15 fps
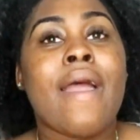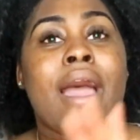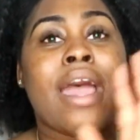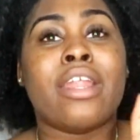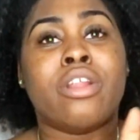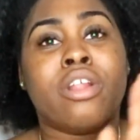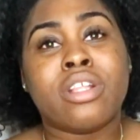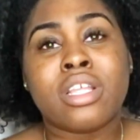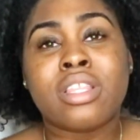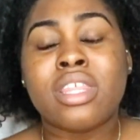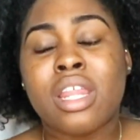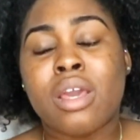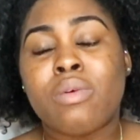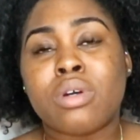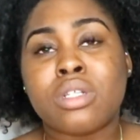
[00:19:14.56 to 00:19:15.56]
And another
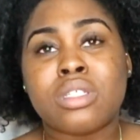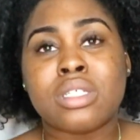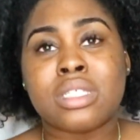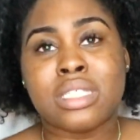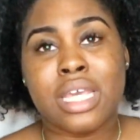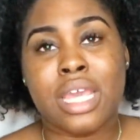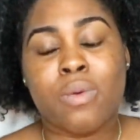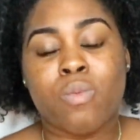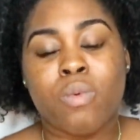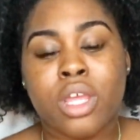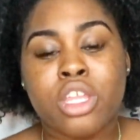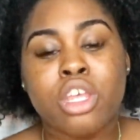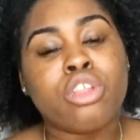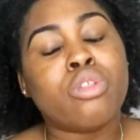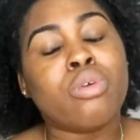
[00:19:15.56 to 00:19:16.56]
thing I want to say,
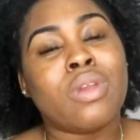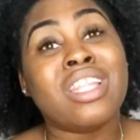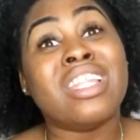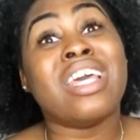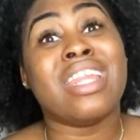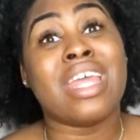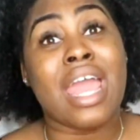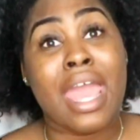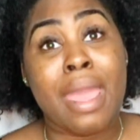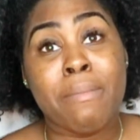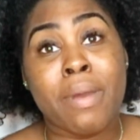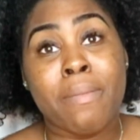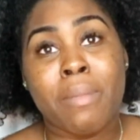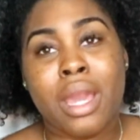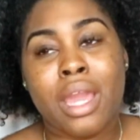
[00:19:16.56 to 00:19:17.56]
when you're doing the
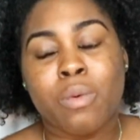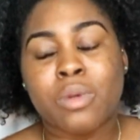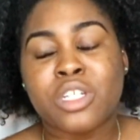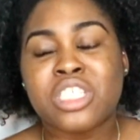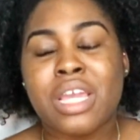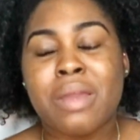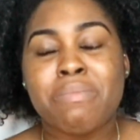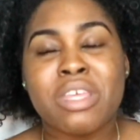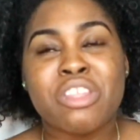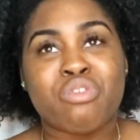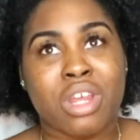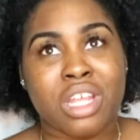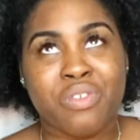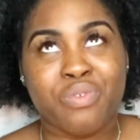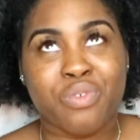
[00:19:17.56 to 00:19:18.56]
MMI, which can be
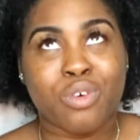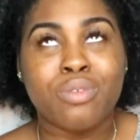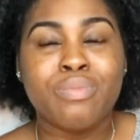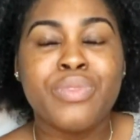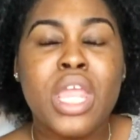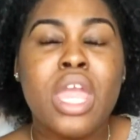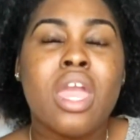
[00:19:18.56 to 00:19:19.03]
dreadful,